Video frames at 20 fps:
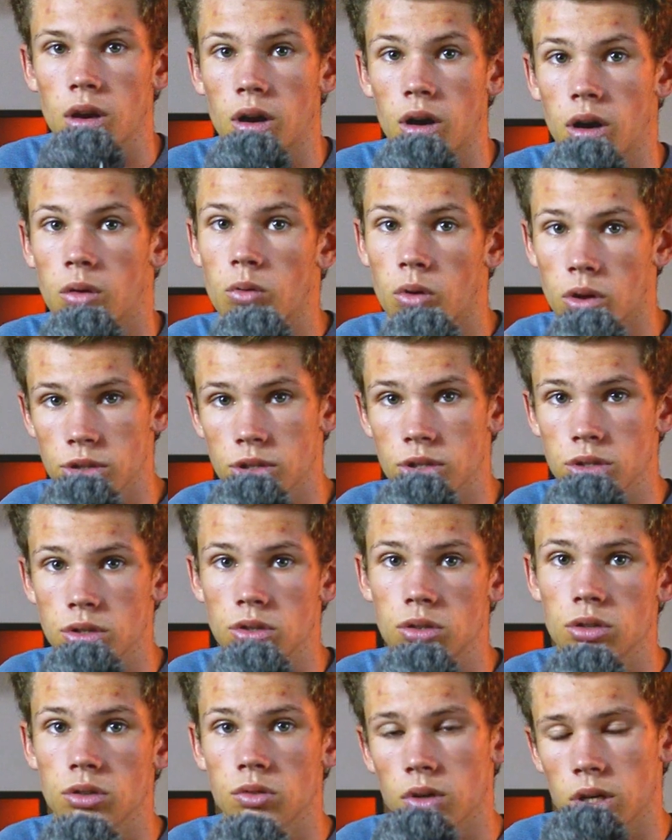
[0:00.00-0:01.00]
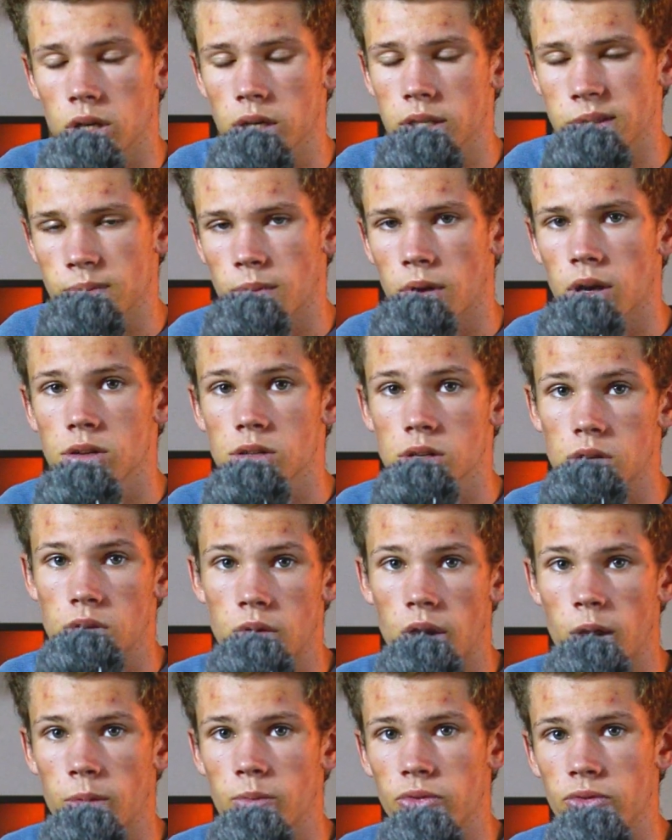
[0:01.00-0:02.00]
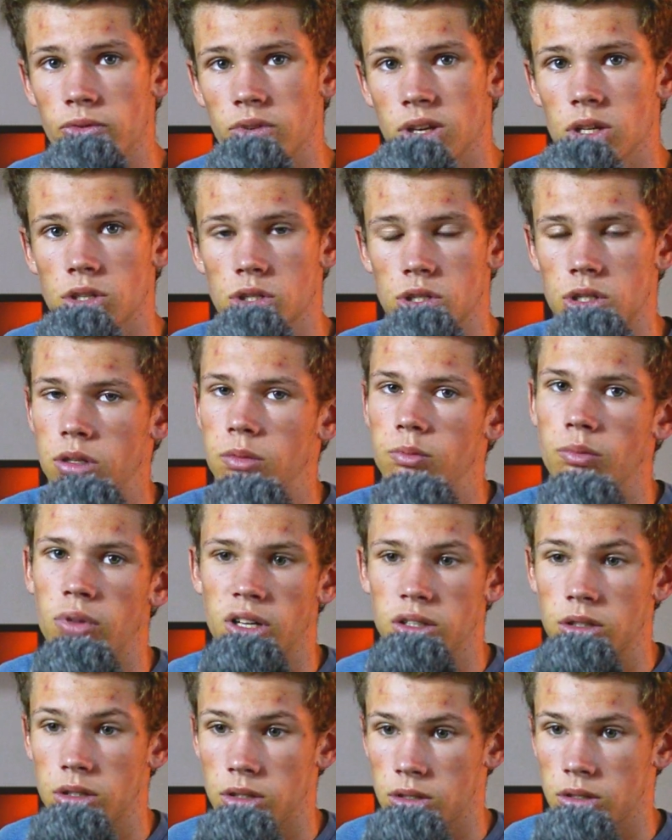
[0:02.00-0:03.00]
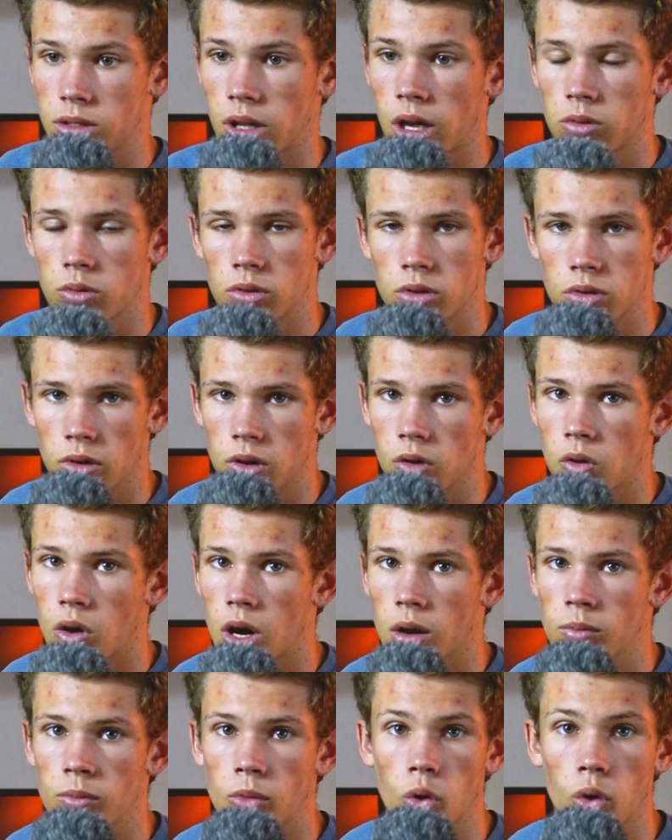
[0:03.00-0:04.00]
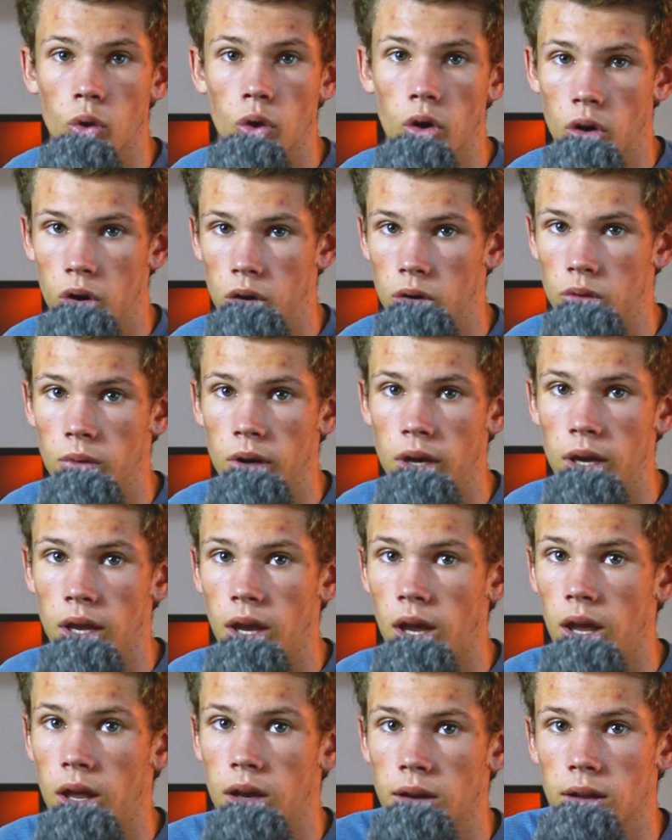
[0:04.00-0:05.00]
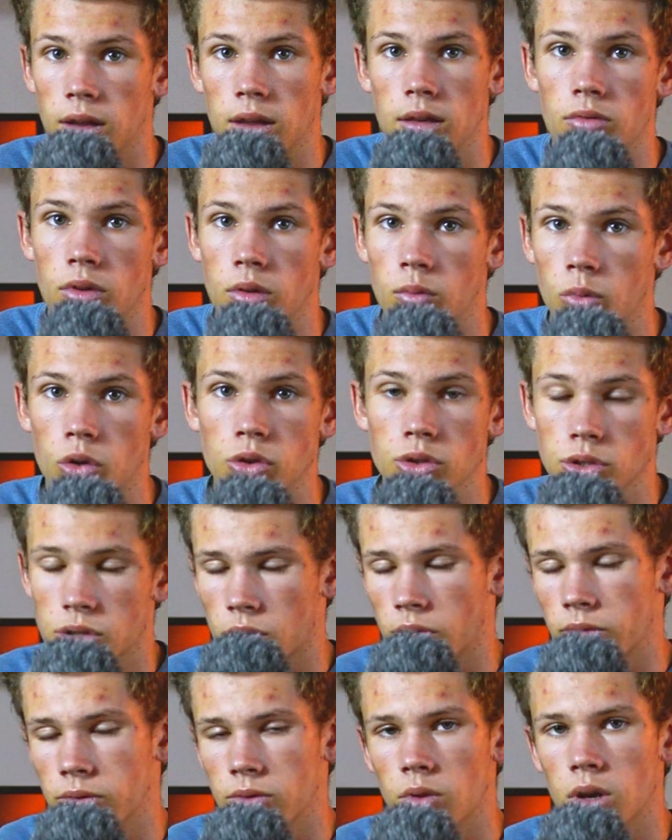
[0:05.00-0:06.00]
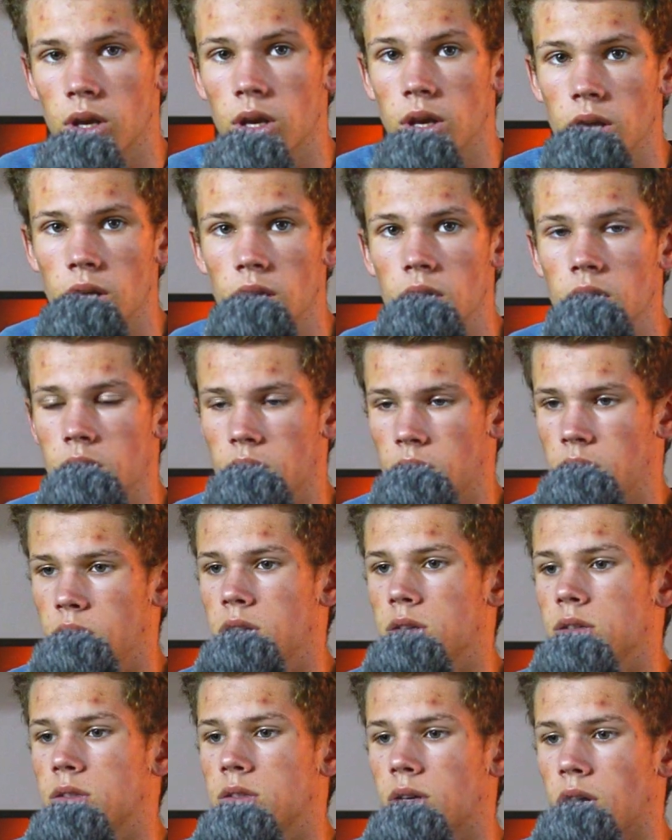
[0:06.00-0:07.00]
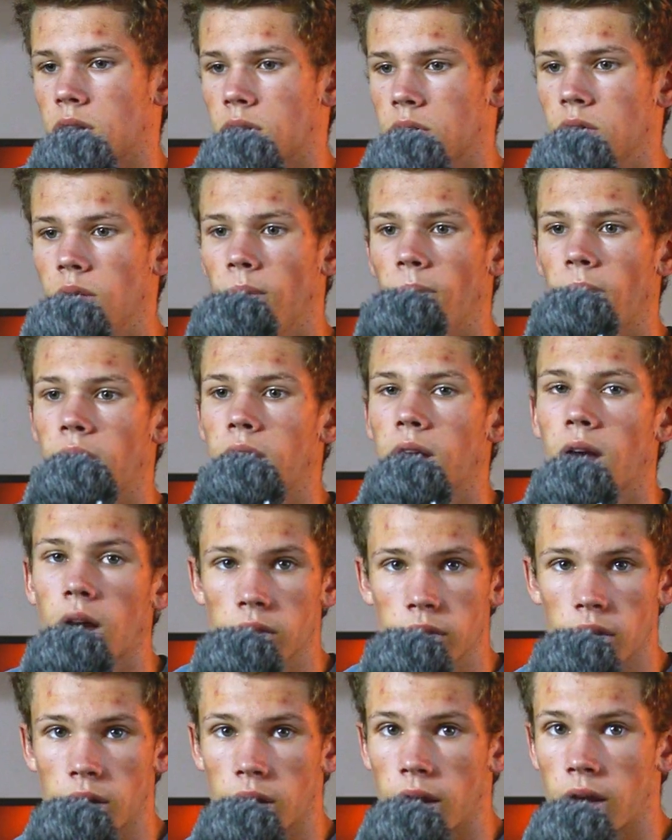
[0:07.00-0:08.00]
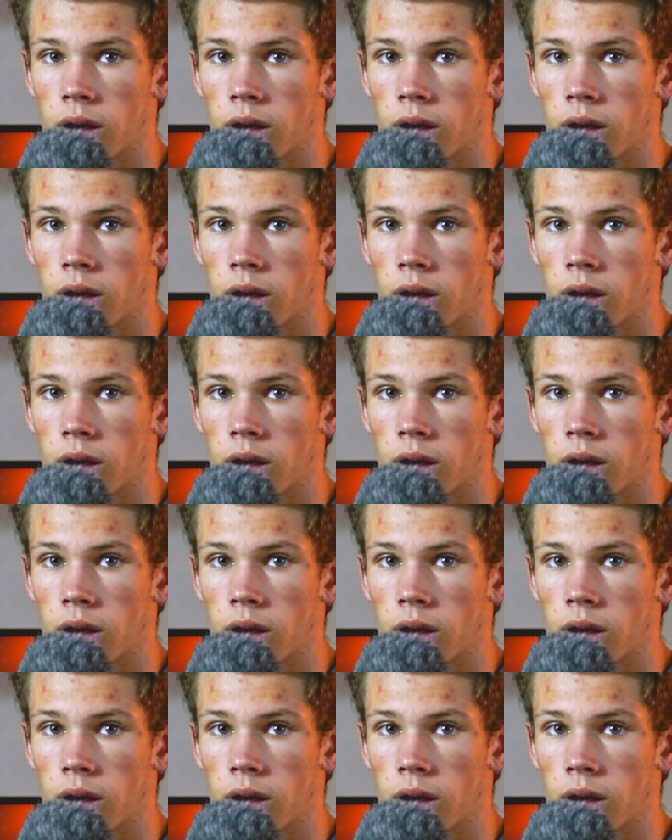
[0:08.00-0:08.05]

I wanted to do an exposure ramp feature, but that would require more hardware and even more software. So, and now that I